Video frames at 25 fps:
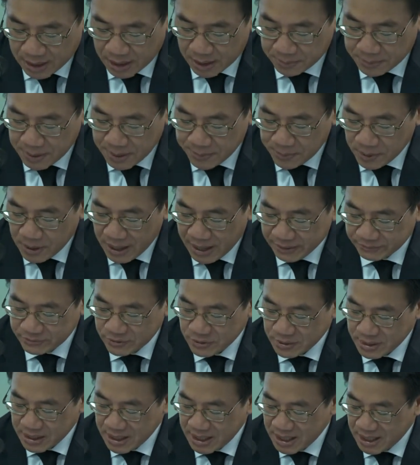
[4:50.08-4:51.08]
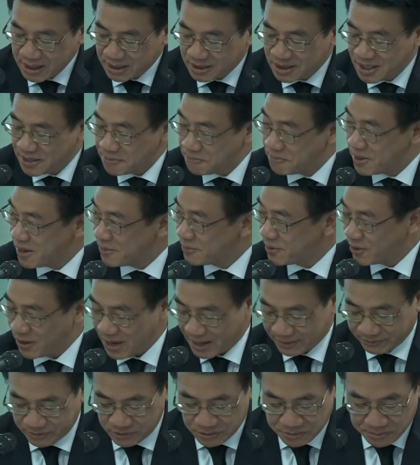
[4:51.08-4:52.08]
People have to eat, people
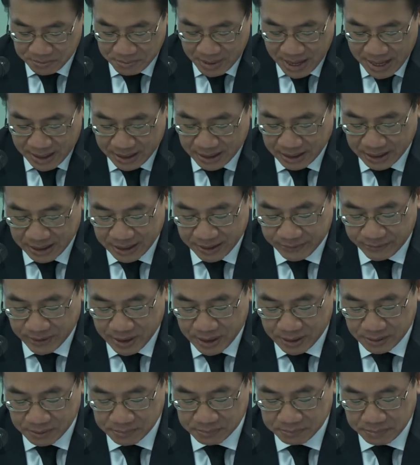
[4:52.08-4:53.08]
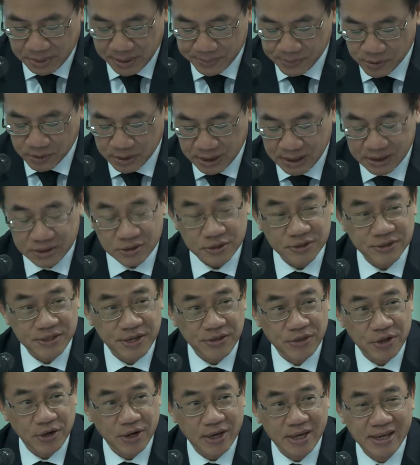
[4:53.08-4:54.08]
have to make a living, people need to
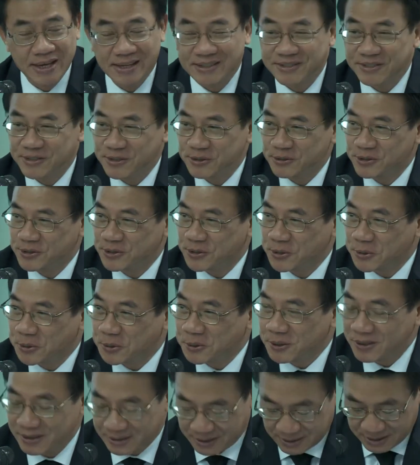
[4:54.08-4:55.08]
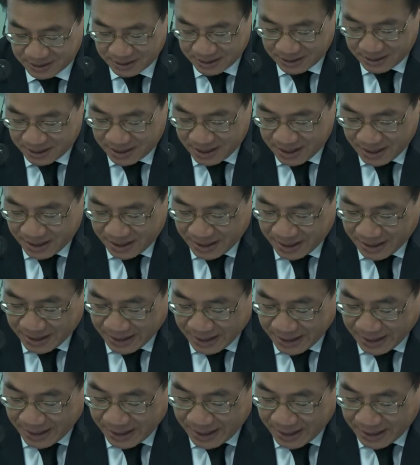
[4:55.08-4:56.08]
send their kids to school,
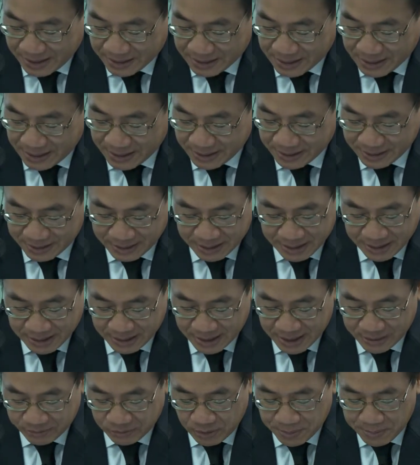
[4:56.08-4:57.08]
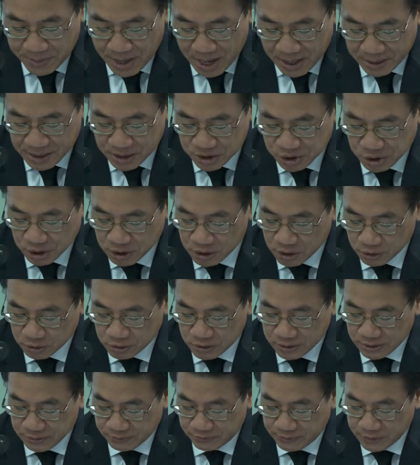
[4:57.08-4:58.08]
and everybody should look to
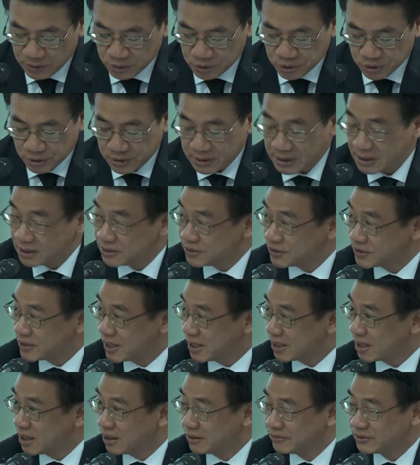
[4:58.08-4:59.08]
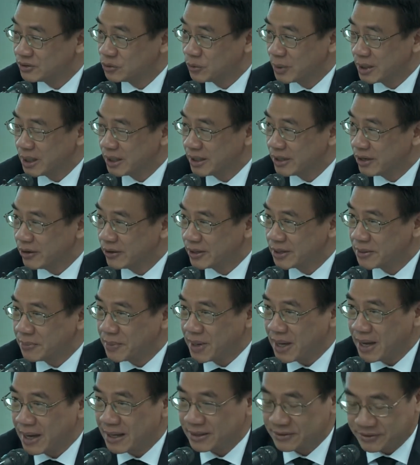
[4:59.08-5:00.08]
the future instead of dwelling on the
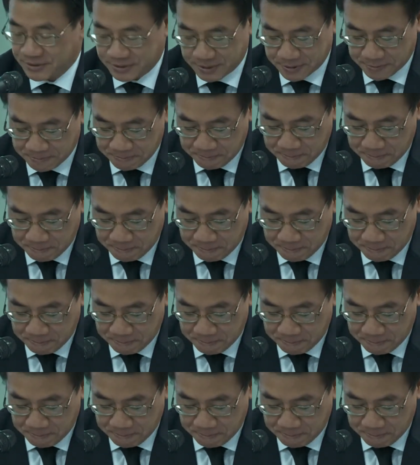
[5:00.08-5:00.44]
past.